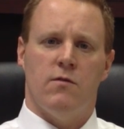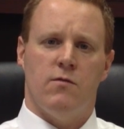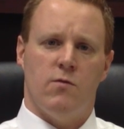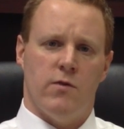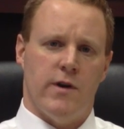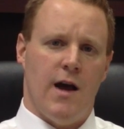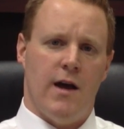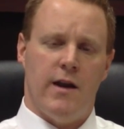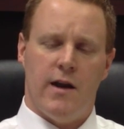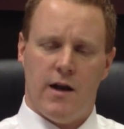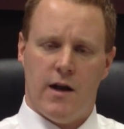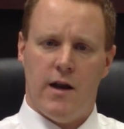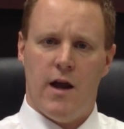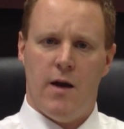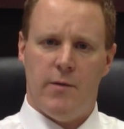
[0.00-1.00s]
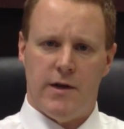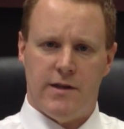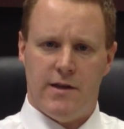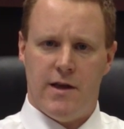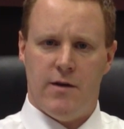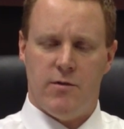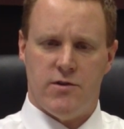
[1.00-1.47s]
for non-economic
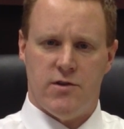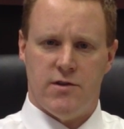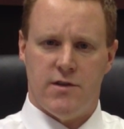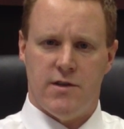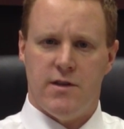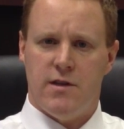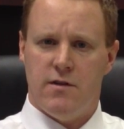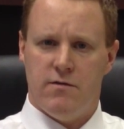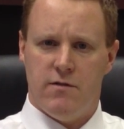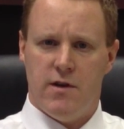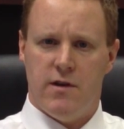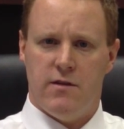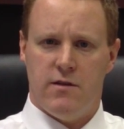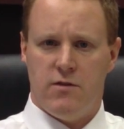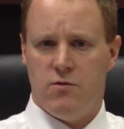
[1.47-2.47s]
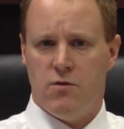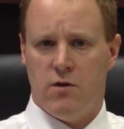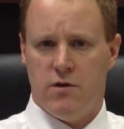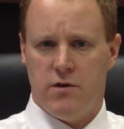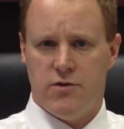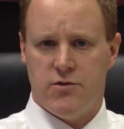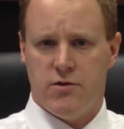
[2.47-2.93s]
damages in the event that you
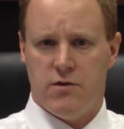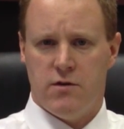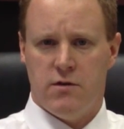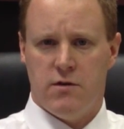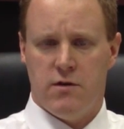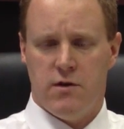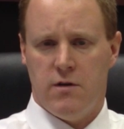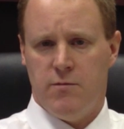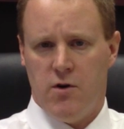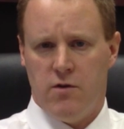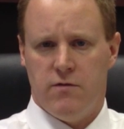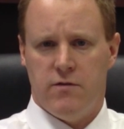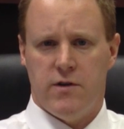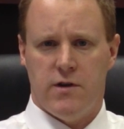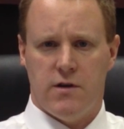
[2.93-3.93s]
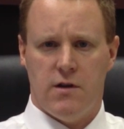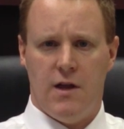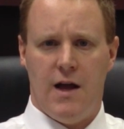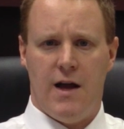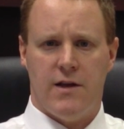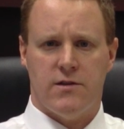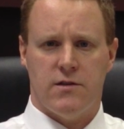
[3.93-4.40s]
are injured in a motor vehicle
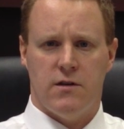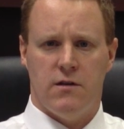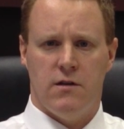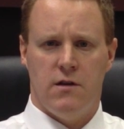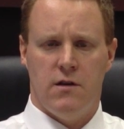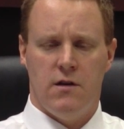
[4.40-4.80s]
accident.